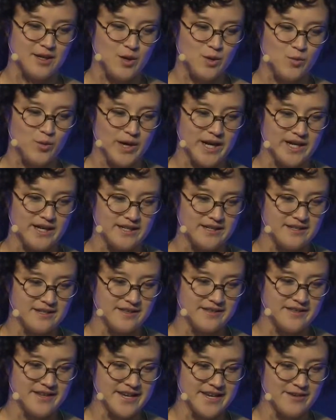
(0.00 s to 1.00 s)
when
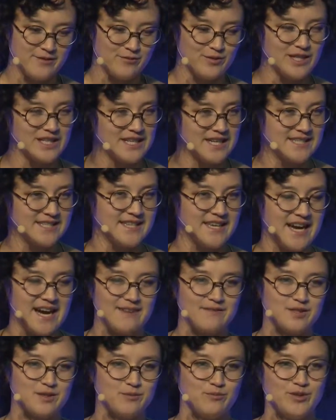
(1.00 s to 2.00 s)
they realize they
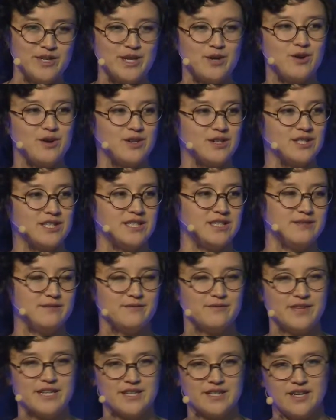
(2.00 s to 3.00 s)
have some recourse
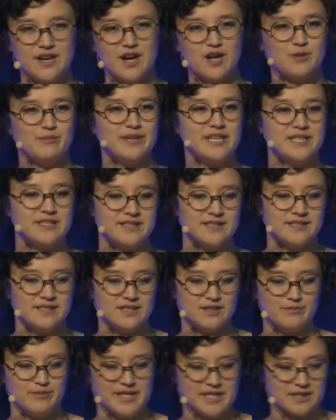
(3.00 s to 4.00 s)
if like an automated
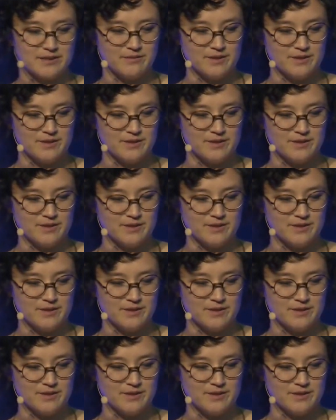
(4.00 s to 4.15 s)
system makes a